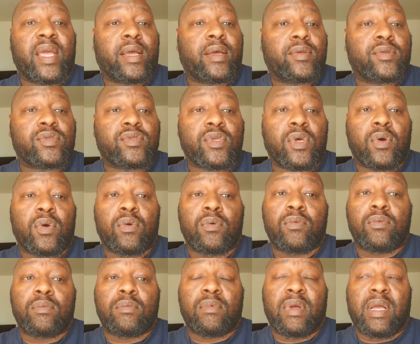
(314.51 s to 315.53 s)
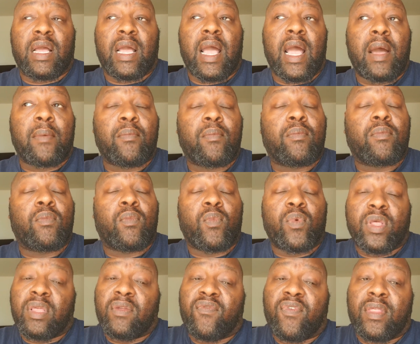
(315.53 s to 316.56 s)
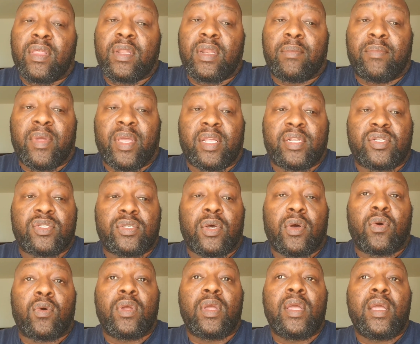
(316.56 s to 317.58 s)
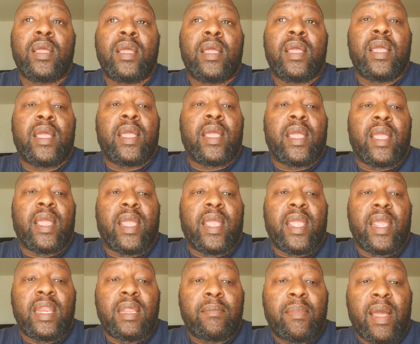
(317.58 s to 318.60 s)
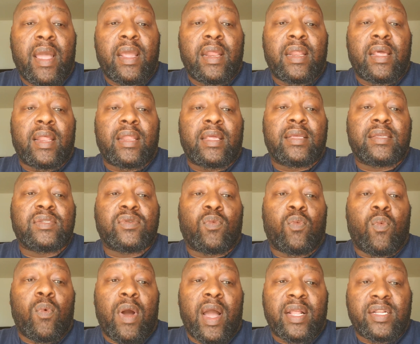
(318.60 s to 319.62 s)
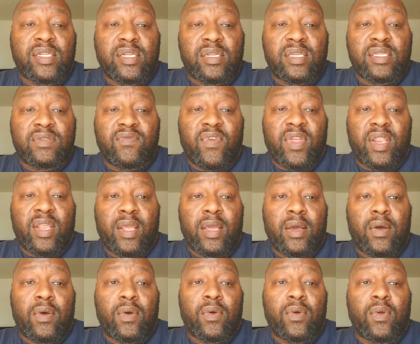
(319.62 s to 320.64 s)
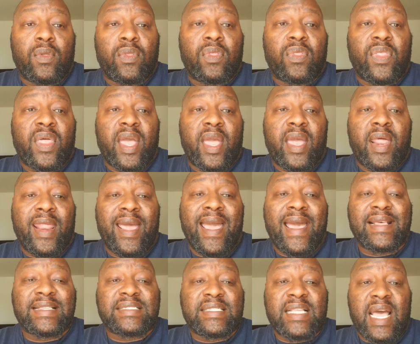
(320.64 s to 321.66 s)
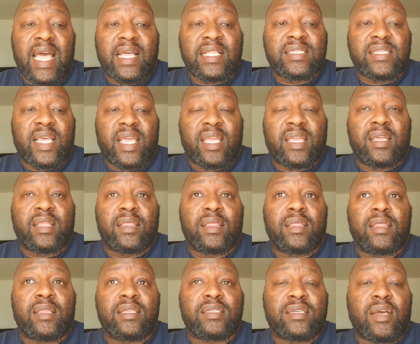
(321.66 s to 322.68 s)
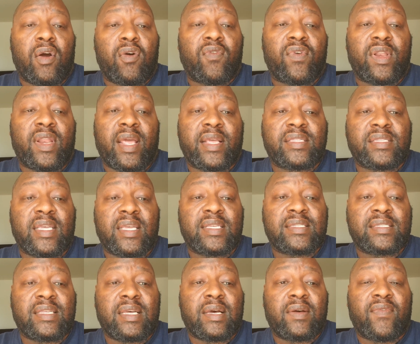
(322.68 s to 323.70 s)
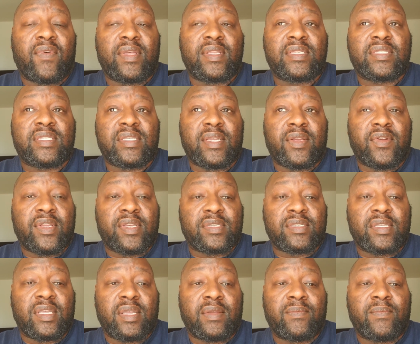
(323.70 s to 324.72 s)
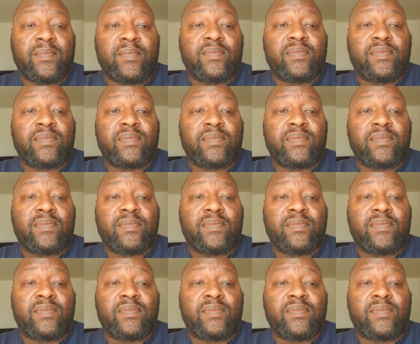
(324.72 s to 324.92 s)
so I'm really feeling the pinch. So anybody that is watching this video that has not taken this COVID-19 stuff seriously,